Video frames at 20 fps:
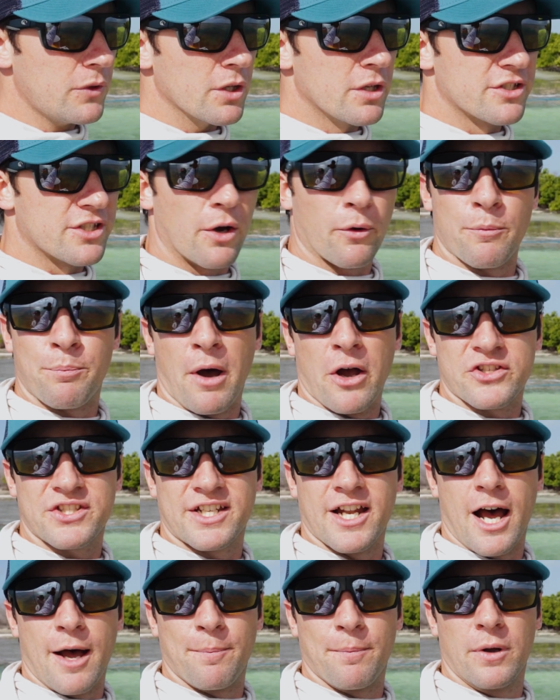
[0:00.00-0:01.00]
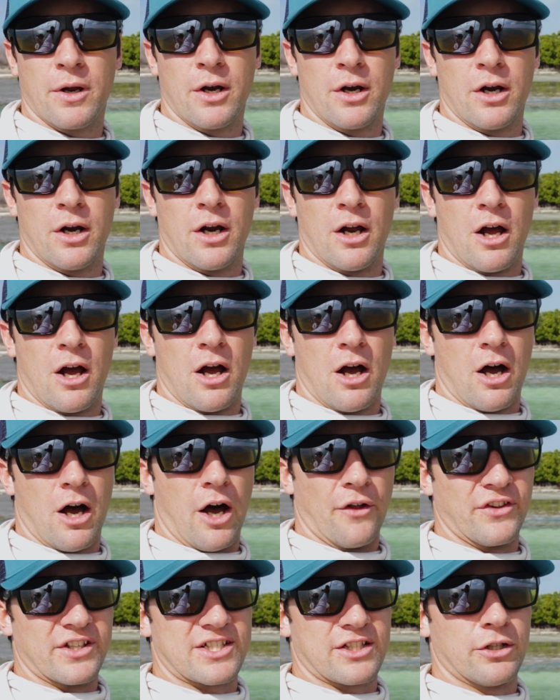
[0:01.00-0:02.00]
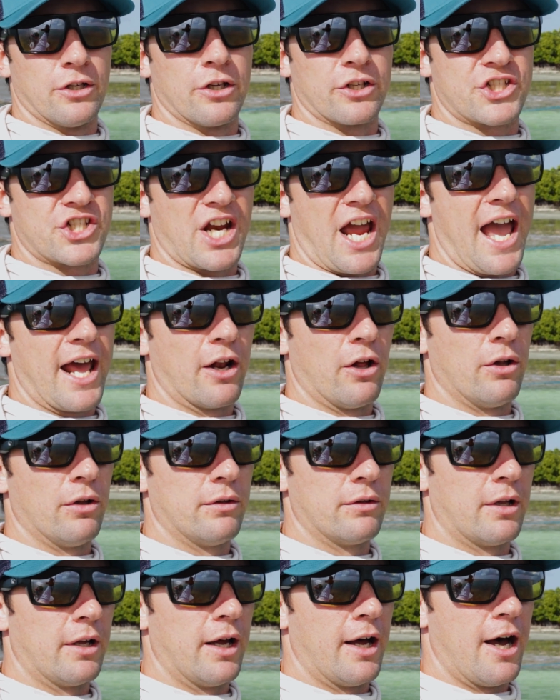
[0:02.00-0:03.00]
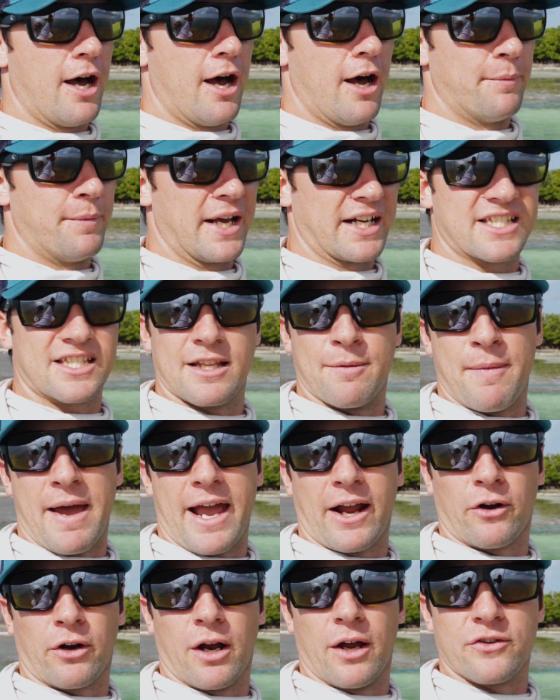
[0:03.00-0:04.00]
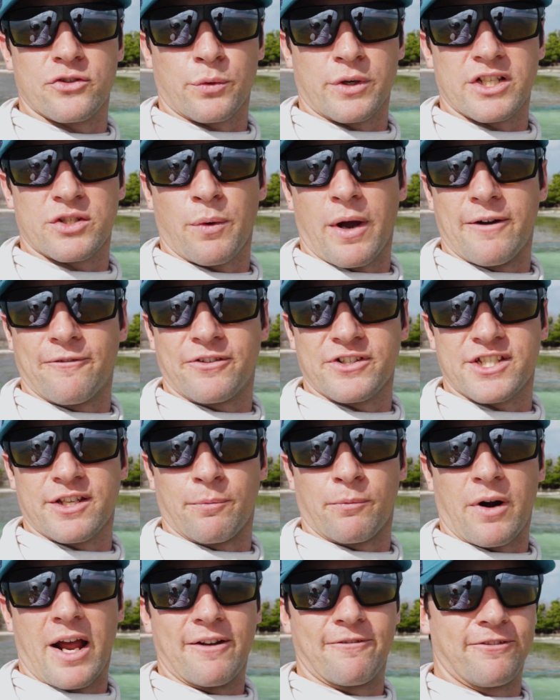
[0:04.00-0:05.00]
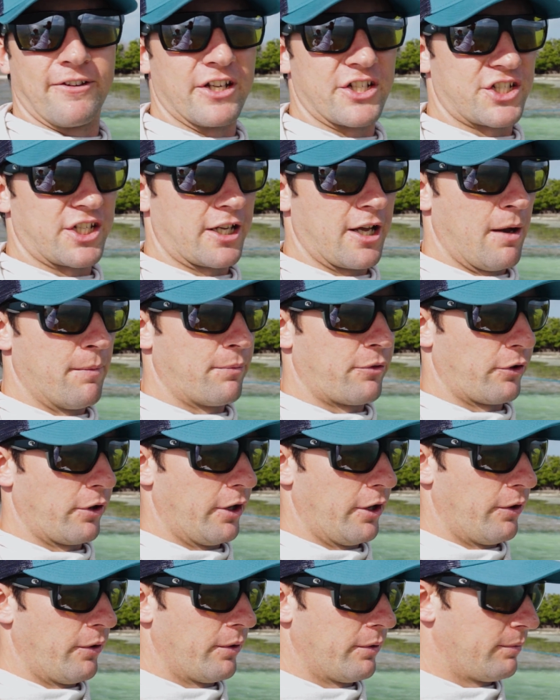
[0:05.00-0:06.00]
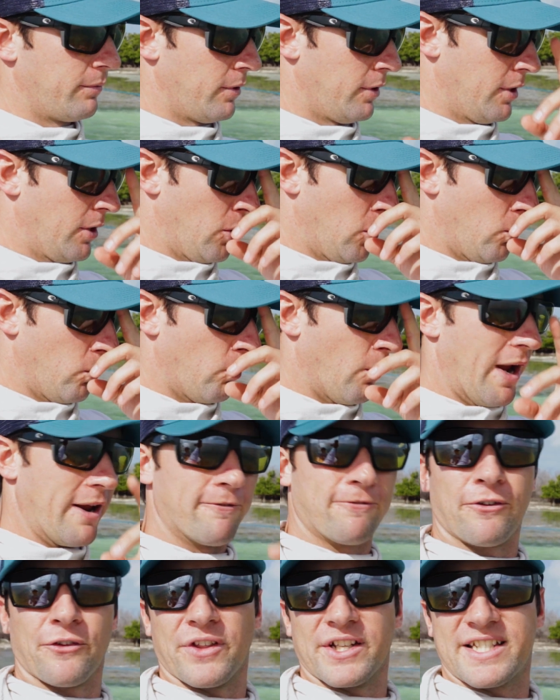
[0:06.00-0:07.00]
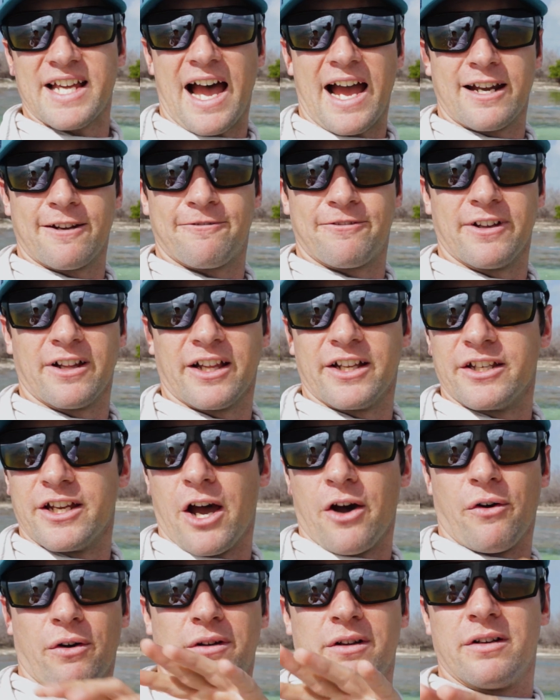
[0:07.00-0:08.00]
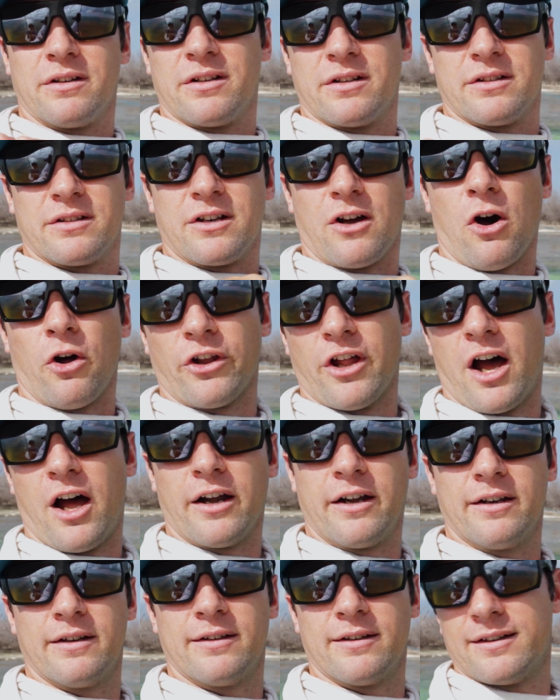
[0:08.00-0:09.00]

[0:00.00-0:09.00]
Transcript: So we posted up on this little channel next to the mangroves. We're just waiting for some redfish to come through, waiting for the tide to fill in. Yo, hold on.